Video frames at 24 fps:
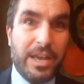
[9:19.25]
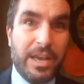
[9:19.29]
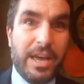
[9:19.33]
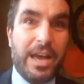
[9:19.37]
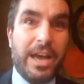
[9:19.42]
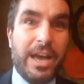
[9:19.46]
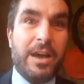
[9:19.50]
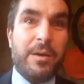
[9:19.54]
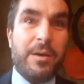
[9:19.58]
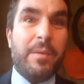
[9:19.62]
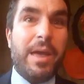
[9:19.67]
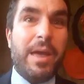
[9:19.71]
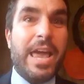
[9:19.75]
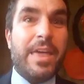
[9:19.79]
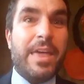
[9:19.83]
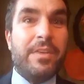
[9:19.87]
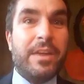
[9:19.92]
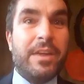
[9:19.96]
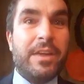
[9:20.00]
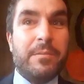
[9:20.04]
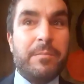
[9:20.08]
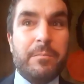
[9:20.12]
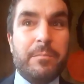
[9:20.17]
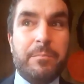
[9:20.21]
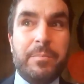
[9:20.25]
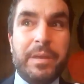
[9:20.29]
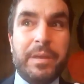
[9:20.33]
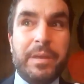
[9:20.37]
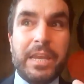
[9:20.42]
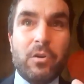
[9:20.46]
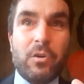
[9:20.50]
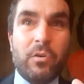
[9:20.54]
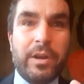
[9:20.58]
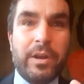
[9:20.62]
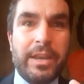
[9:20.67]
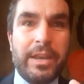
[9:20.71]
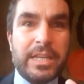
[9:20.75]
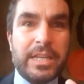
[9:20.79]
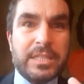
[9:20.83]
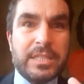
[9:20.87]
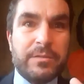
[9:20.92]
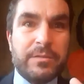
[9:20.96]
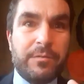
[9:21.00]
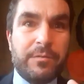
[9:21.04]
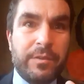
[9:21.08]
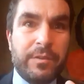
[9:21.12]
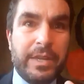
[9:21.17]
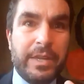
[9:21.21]
and that Bitcoin
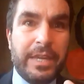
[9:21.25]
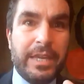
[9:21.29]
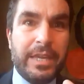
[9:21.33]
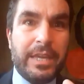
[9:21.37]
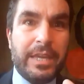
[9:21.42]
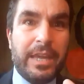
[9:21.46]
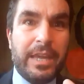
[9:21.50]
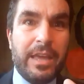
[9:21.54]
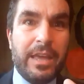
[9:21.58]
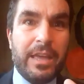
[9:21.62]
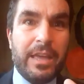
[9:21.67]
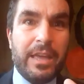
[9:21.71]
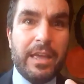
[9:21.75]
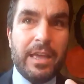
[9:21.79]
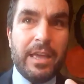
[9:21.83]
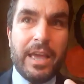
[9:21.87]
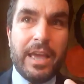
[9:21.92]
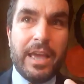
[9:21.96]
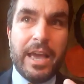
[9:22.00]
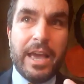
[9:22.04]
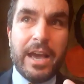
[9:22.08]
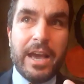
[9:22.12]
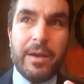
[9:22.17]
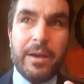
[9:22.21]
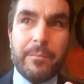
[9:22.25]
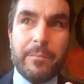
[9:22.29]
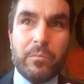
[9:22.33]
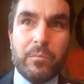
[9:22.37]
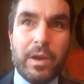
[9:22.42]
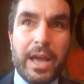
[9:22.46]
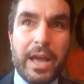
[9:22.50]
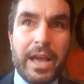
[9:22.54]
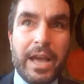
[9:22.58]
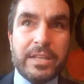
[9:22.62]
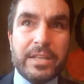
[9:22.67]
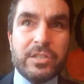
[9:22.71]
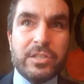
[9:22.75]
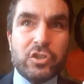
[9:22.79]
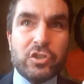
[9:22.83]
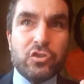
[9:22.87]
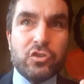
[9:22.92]
SV has